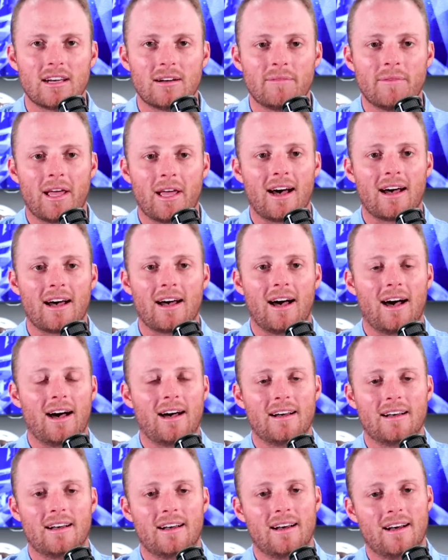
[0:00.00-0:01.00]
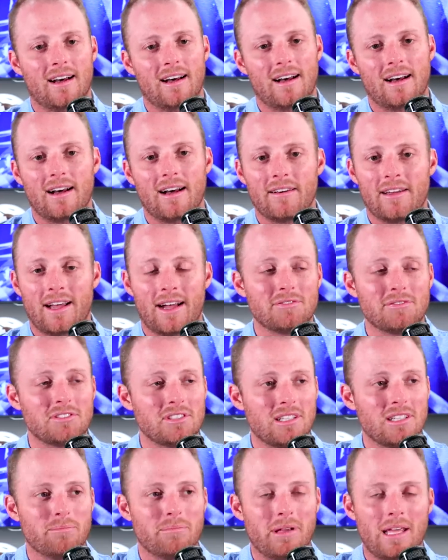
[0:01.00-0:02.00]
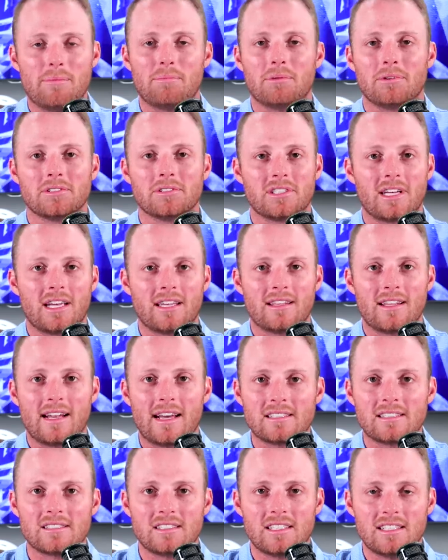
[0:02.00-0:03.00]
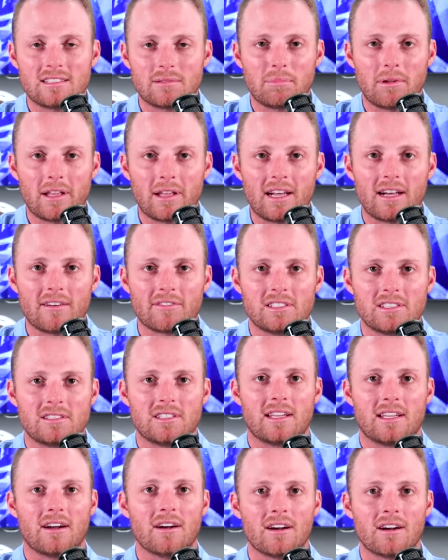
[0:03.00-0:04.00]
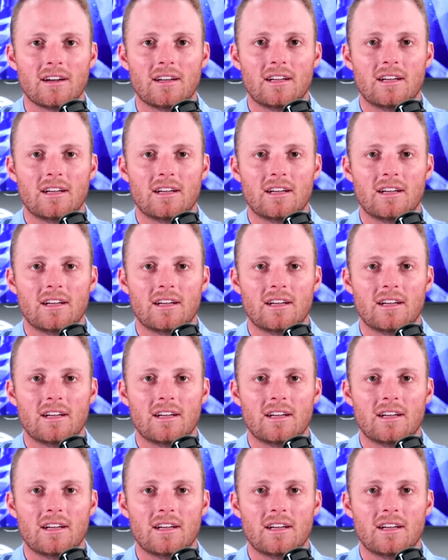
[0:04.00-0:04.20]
I mean, I've seen people saying that SC is a playoff contender,